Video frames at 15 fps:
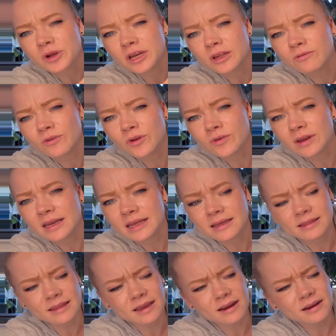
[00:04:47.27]
pretty rooted
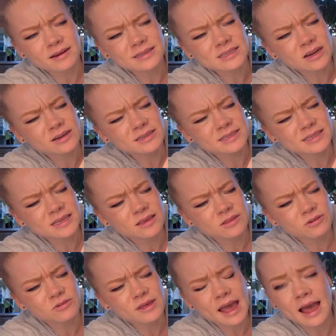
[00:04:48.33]
in there. It's hard to see
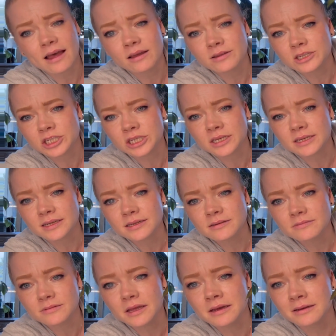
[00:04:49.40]
through the algae.
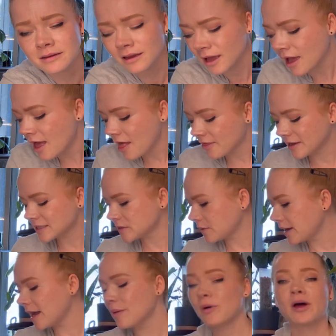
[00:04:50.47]
That's
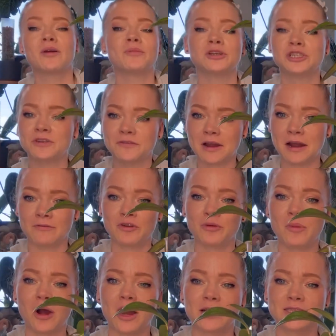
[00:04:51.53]
why I bought a bunch of cover
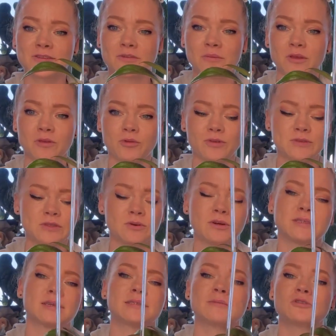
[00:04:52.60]
pots from the thrift
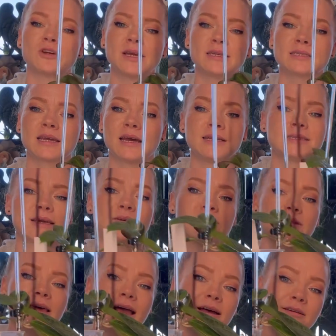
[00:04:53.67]
stores, because I'm trying to cut down on
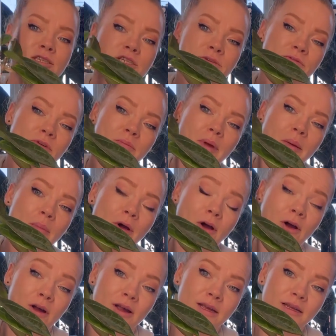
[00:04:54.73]
the algae from my
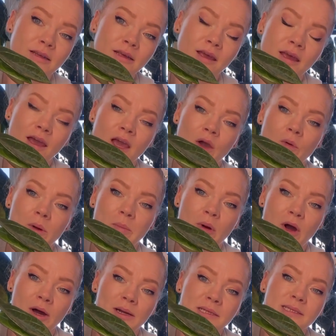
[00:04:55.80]
pond. When
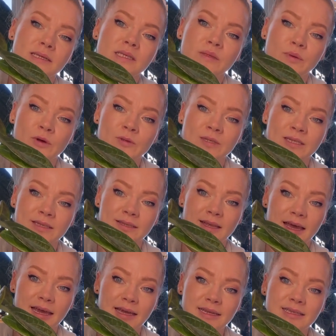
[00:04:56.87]
pond is exposed to
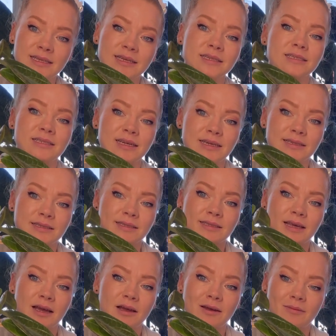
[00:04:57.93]
light, it does
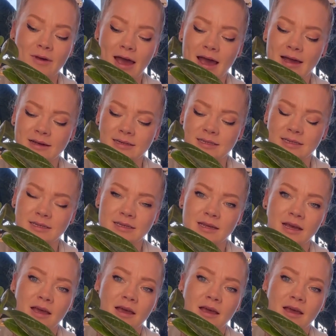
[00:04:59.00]
act